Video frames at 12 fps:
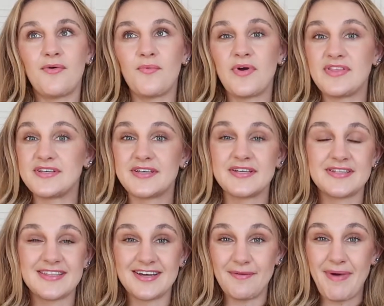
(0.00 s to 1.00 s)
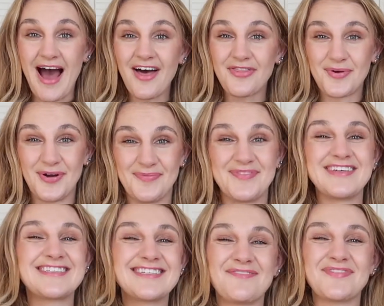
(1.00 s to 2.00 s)
With the bathroom,
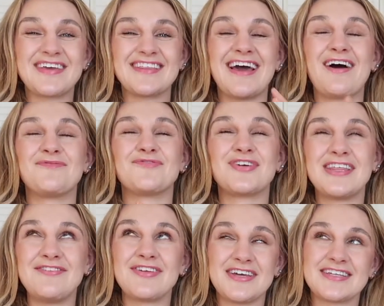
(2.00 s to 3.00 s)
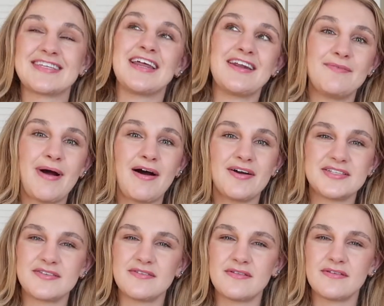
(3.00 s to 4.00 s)
this is something that I'm really, really excited about.
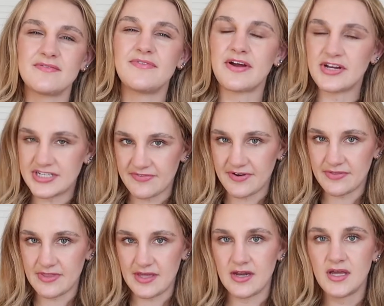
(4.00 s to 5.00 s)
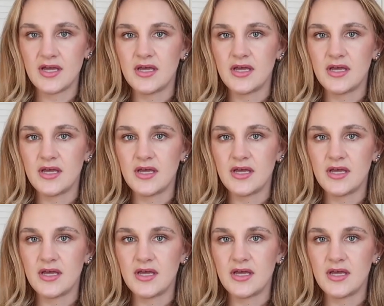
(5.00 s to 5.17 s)
It's very different than